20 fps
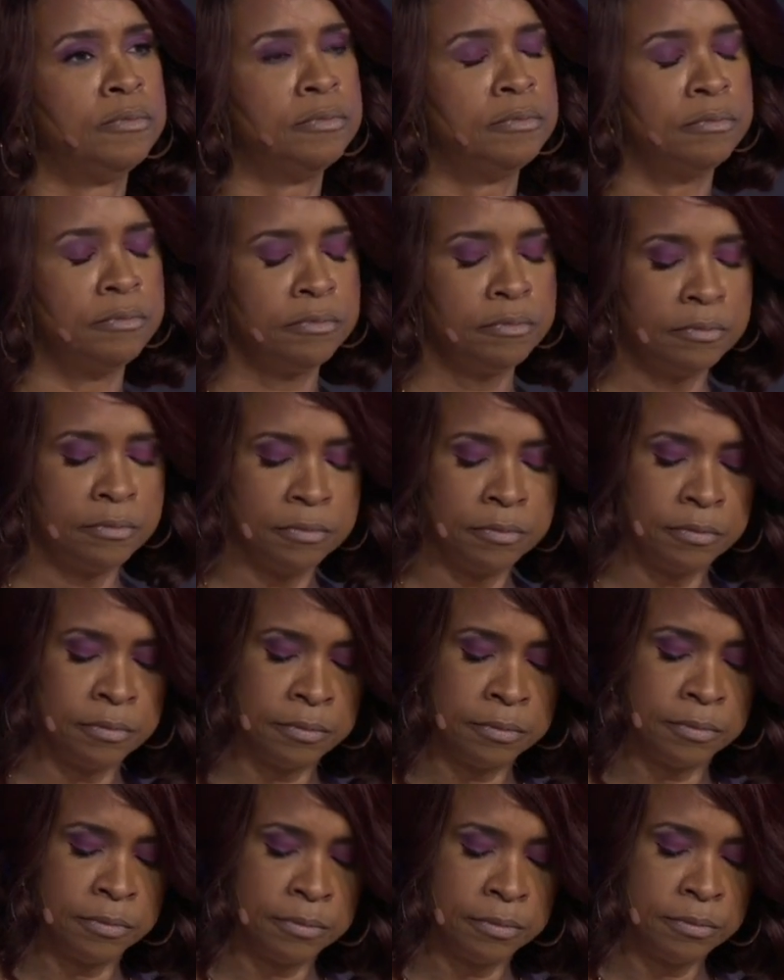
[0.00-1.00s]

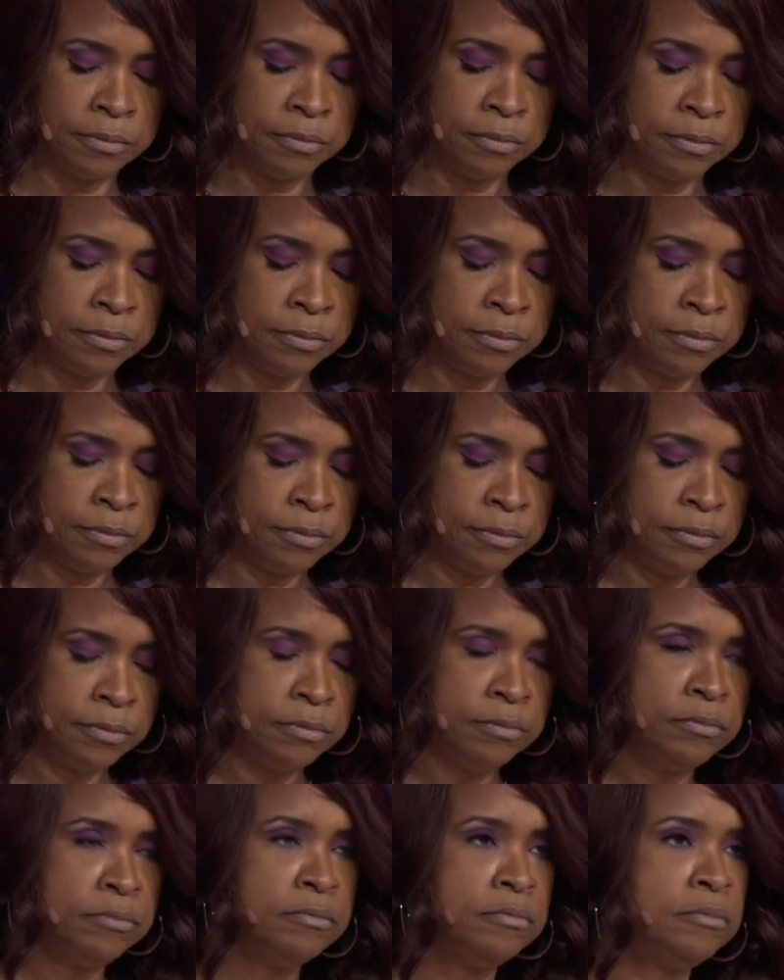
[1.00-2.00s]

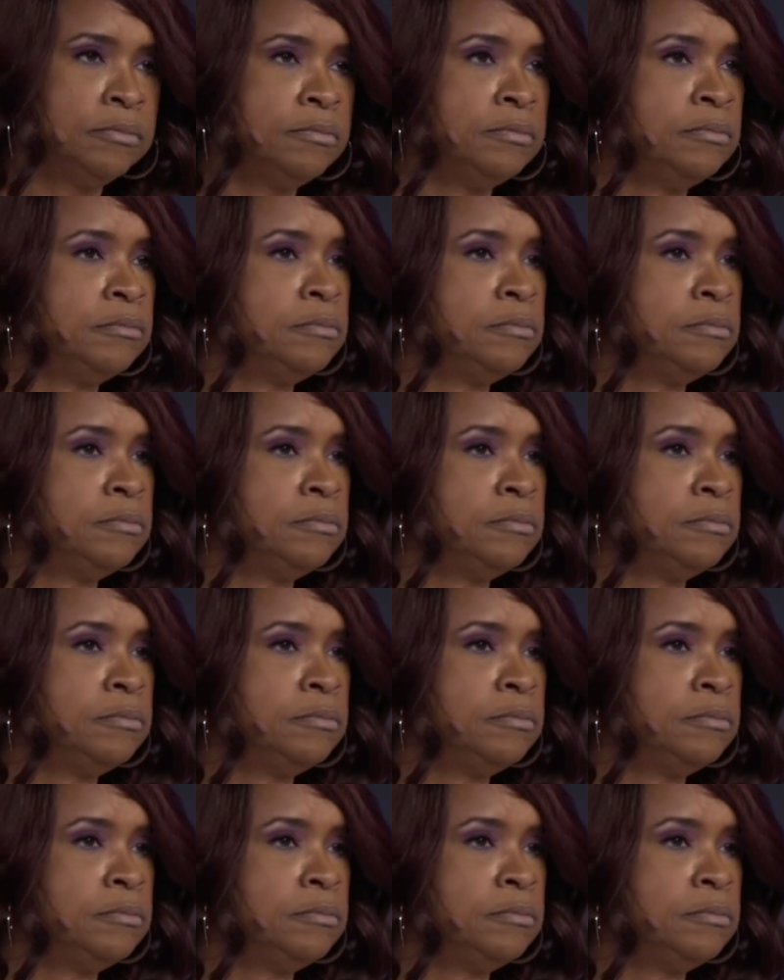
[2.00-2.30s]
(silence)